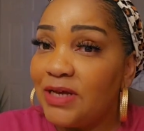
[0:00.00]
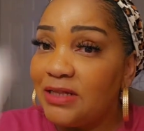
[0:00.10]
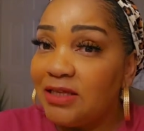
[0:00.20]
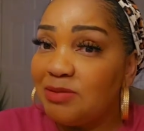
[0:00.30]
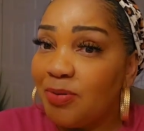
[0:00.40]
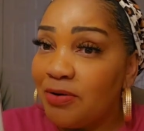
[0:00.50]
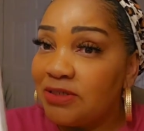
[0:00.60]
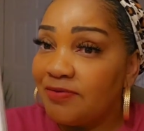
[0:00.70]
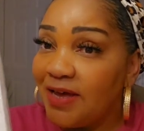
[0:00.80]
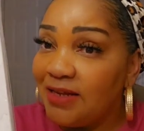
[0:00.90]
get this purse
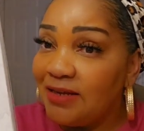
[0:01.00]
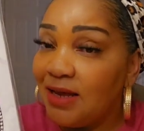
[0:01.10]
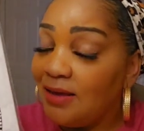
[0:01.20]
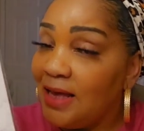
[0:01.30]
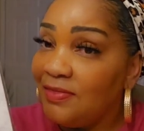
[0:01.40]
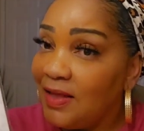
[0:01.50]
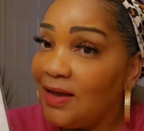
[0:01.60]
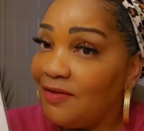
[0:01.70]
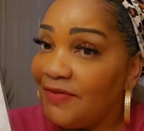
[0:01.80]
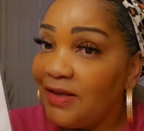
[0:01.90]
if I, I think
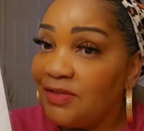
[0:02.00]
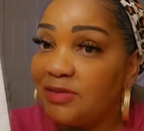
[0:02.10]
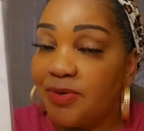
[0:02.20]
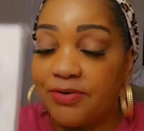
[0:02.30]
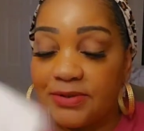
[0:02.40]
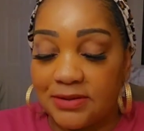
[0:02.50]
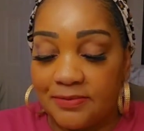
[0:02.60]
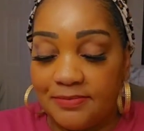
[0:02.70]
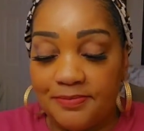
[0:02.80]
I found this purse.